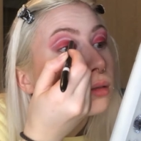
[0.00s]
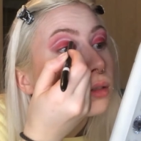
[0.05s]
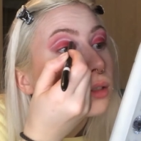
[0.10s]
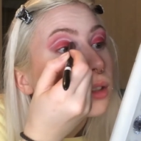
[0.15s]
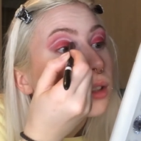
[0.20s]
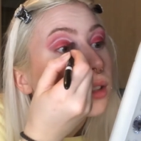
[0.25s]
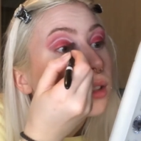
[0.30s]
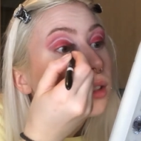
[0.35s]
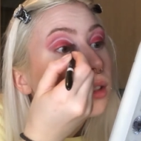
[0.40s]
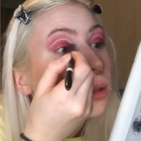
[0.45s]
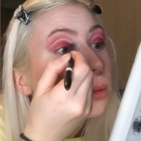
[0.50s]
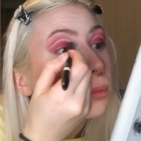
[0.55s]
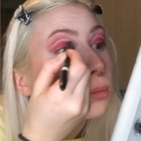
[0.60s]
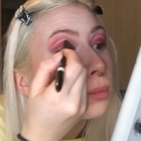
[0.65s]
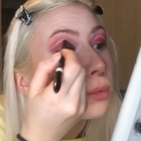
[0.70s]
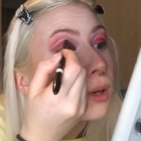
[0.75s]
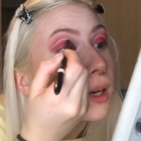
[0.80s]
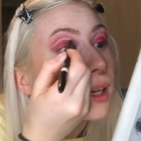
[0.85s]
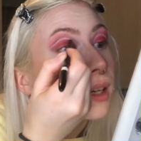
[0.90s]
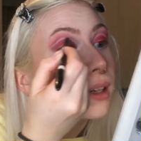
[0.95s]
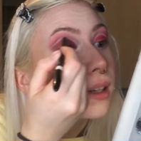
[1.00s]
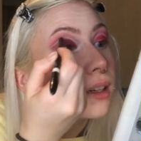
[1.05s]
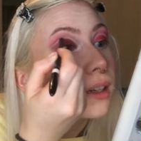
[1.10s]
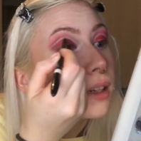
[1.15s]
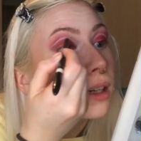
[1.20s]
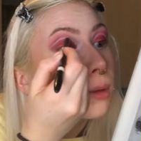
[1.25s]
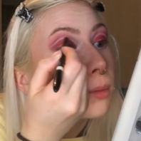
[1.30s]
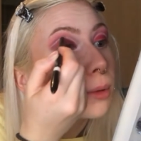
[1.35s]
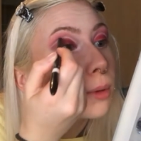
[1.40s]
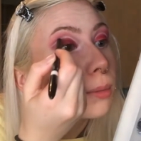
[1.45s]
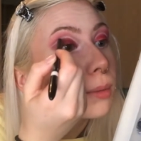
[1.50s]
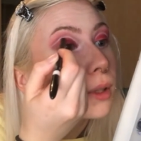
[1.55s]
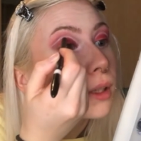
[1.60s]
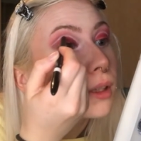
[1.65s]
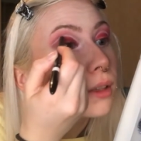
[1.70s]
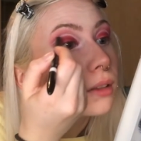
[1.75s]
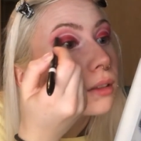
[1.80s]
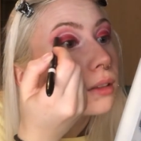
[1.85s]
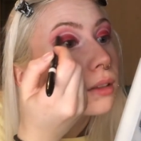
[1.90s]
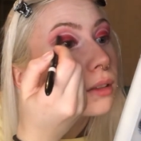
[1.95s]
Just to brighten it up a
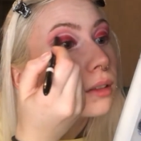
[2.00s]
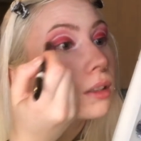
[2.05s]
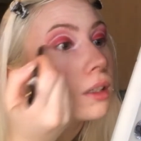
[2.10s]
bit.